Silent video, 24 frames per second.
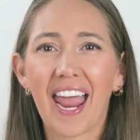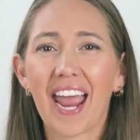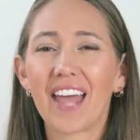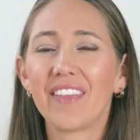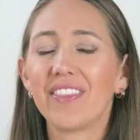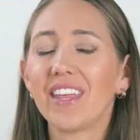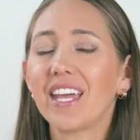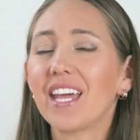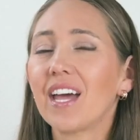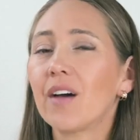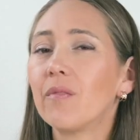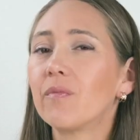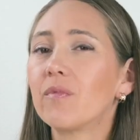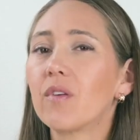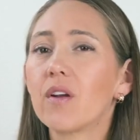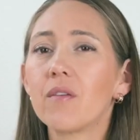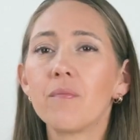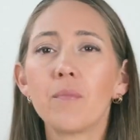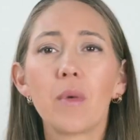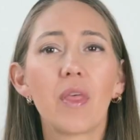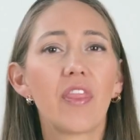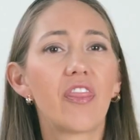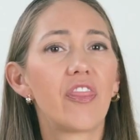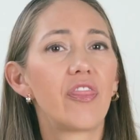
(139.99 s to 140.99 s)
And they come
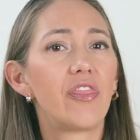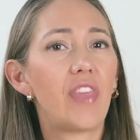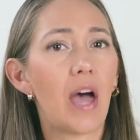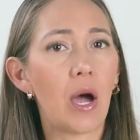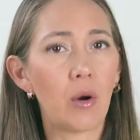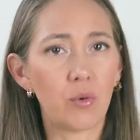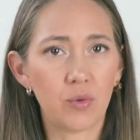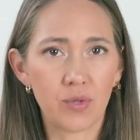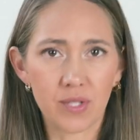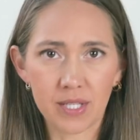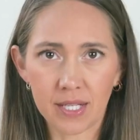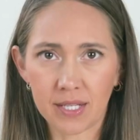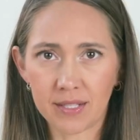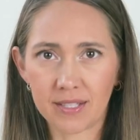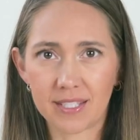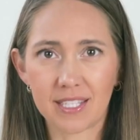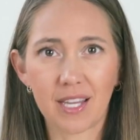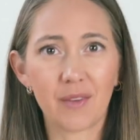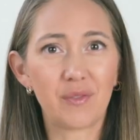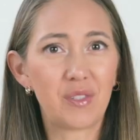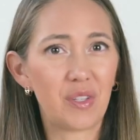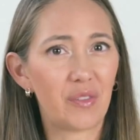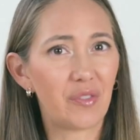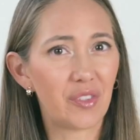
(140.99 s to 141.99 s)
from
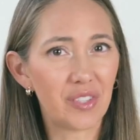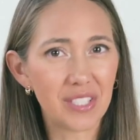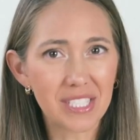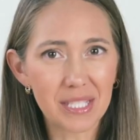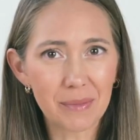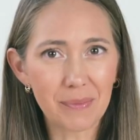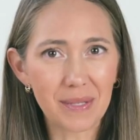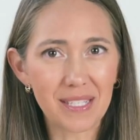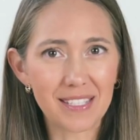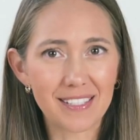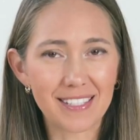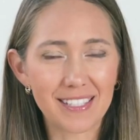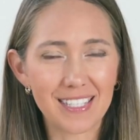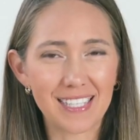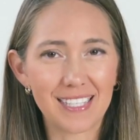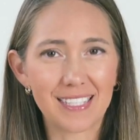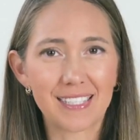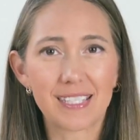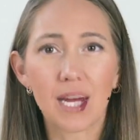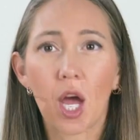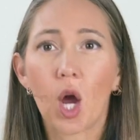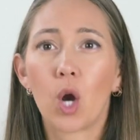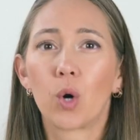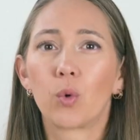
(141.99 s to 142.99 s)
thousands of different species